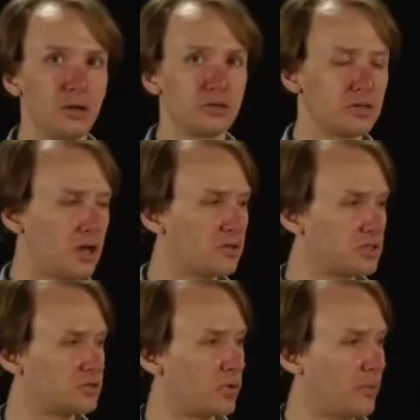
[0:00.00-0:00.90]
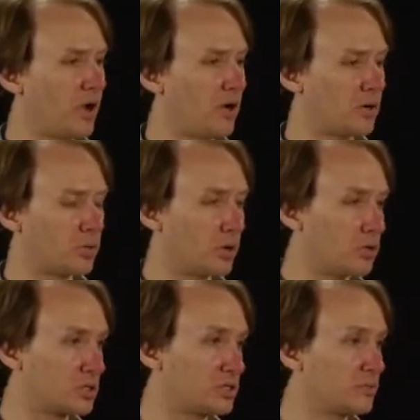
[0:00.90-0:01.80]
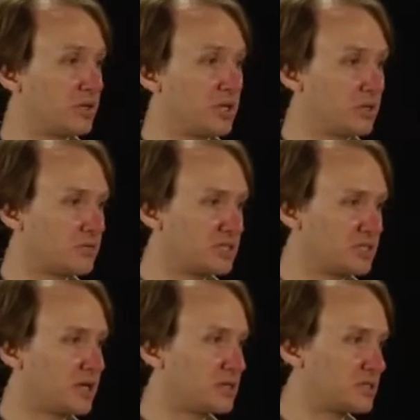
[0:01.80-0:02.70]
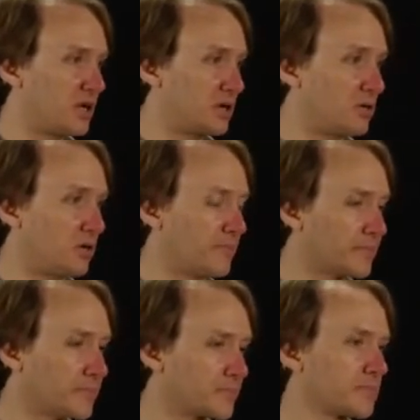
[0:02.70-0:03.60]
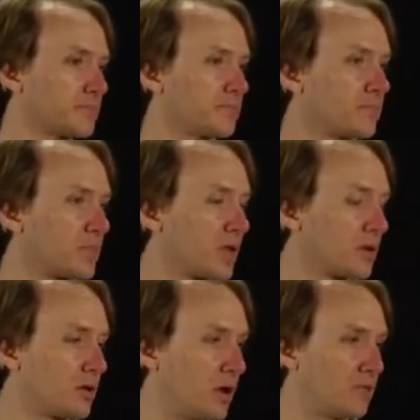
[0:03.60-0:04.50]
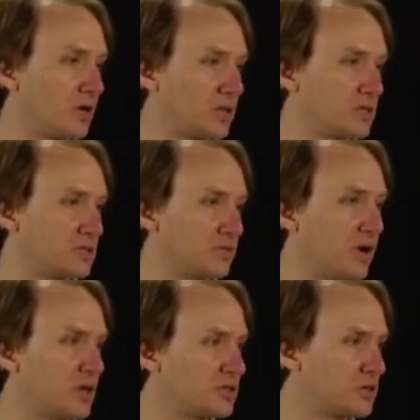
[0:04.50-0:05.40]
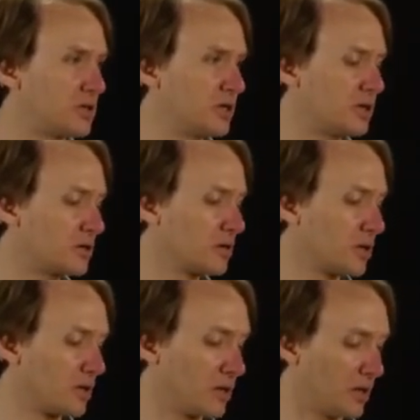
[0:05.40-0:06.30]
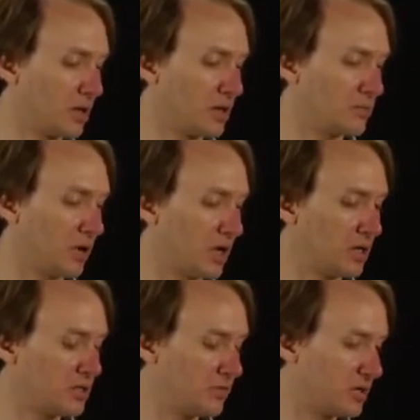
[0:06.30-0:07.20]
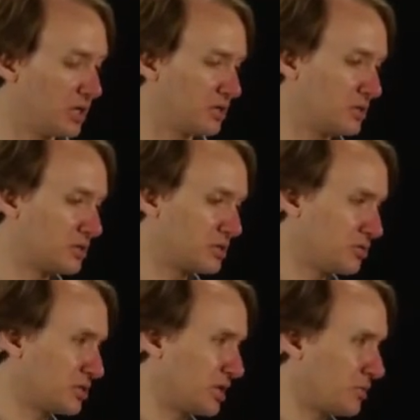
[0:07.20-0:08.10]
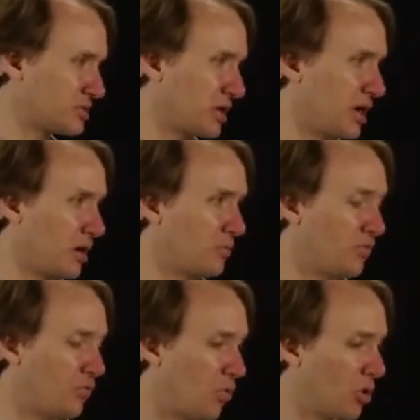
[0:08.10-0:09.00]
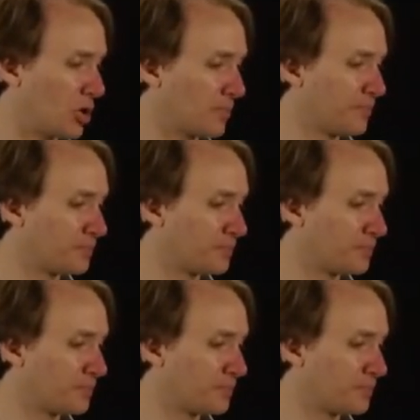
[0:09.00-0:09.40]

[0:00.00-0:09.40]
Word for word: So now this is what my hardware looks at the beginning of the second cycle. I've got this divisor here, and my dividend is still the same as I had before.